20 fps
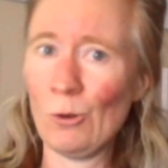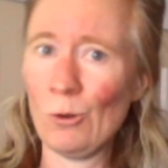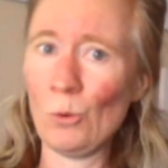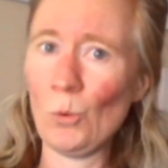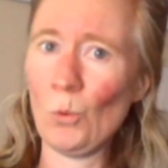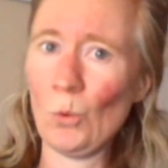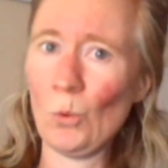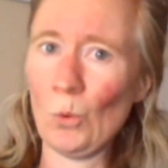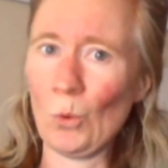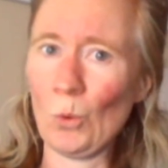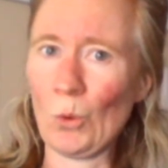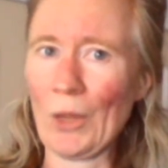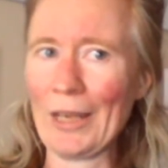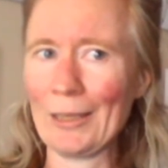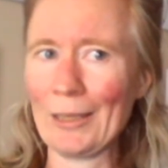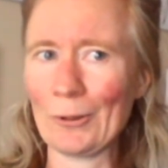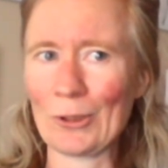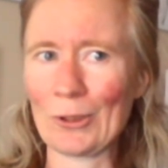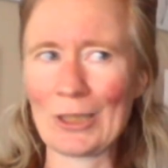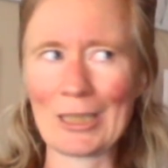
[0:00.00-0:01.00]
Ooh,
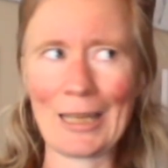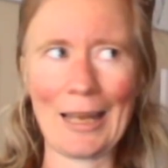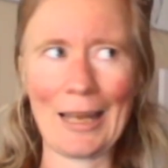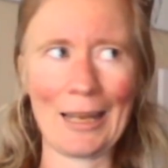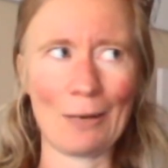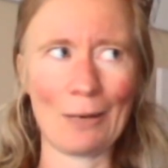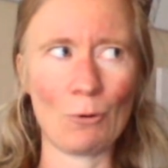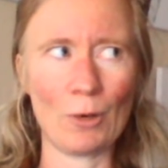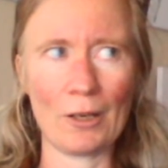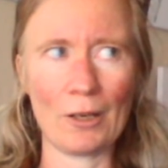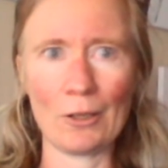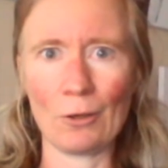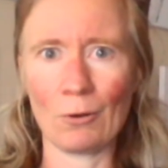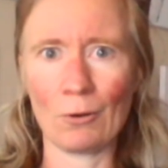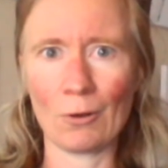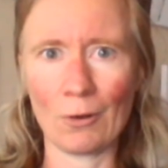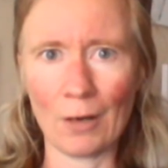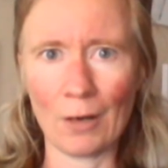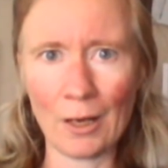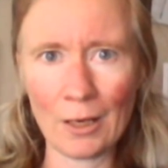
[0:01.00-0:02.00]
that looks like what
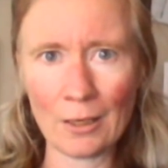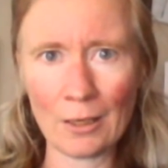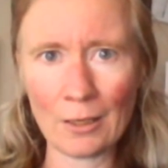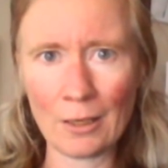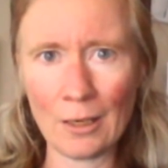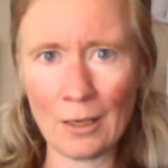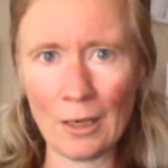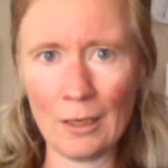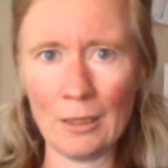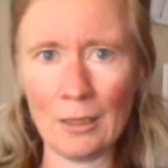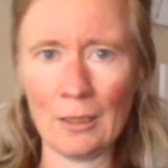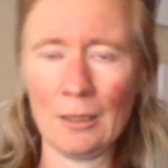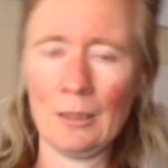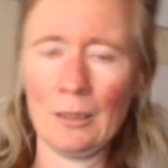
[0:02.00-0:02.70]
you're on.